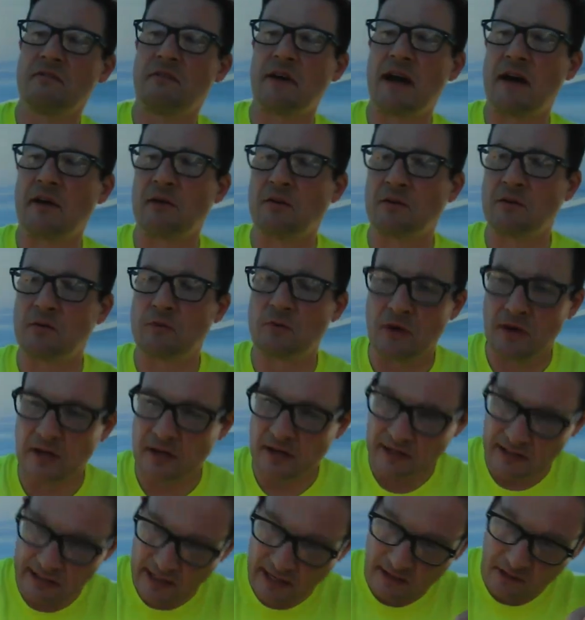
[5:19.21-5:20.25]
of how
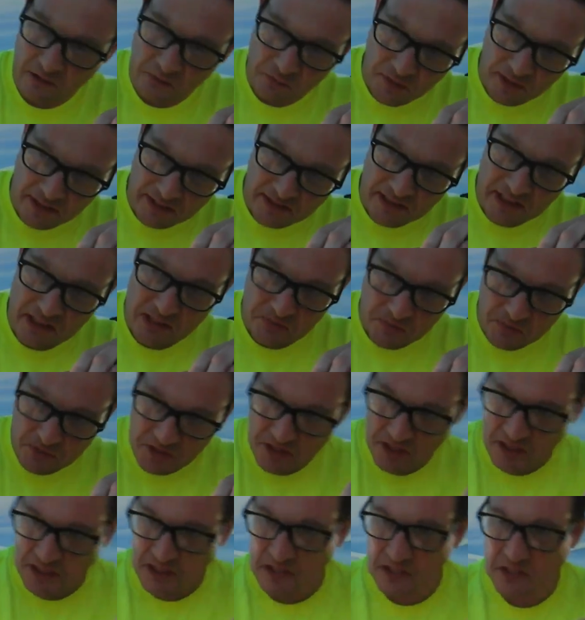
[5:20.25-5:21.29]
to calibrate these
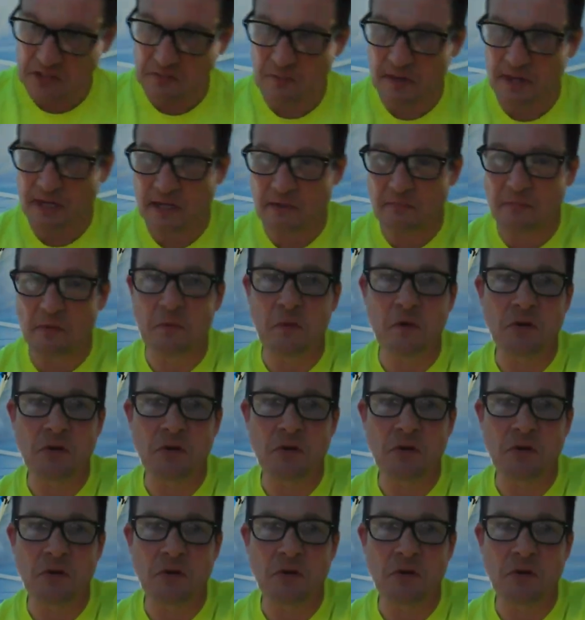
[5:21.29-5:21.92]
machines and make them